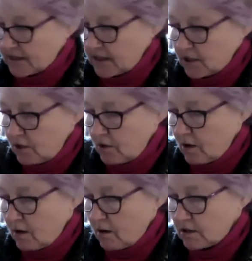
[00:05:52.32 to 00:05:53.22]
it too
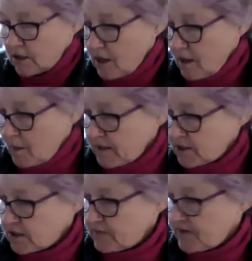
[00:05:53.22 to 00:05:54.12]
hard, but
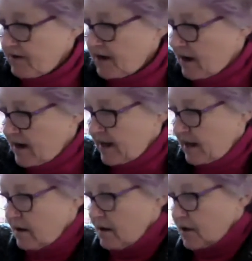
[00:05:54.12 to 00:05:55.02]
just very
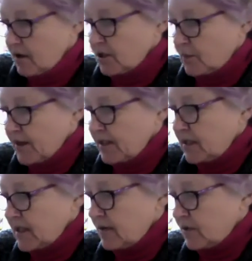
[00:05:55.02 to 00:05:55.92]
lightly. Just press it
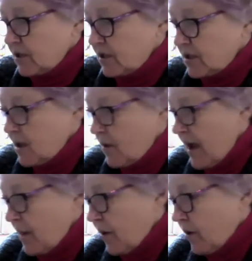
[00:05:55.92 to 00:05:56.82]
down so there's no
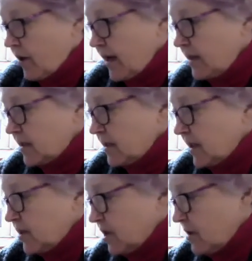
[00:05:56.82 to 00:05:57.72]
air pockets
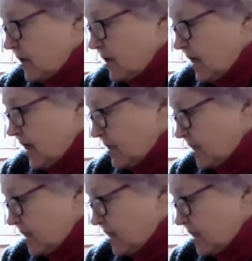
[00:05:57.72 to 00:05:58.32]
and so that it is